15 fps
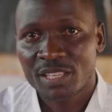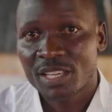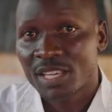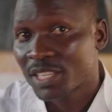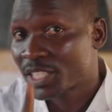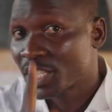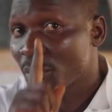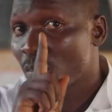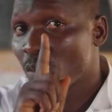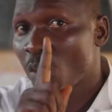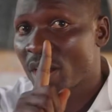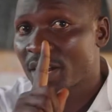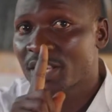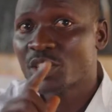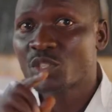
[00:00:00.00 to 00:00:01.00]
Step
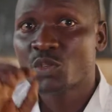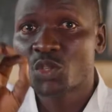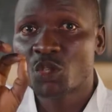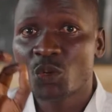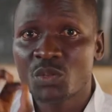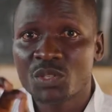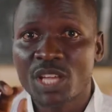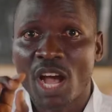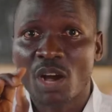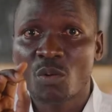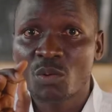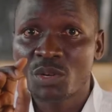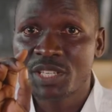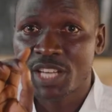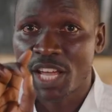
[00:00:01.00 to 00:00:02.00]
1 is to choose a
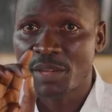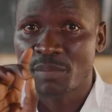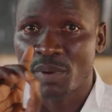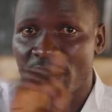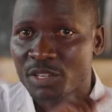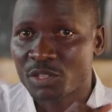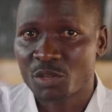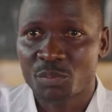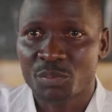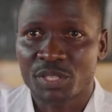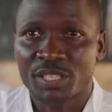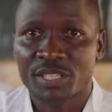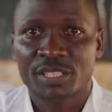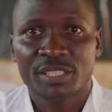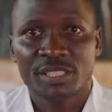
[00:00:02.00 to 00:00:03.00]
good time and
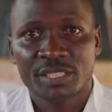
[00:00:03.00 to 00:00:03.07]
topic.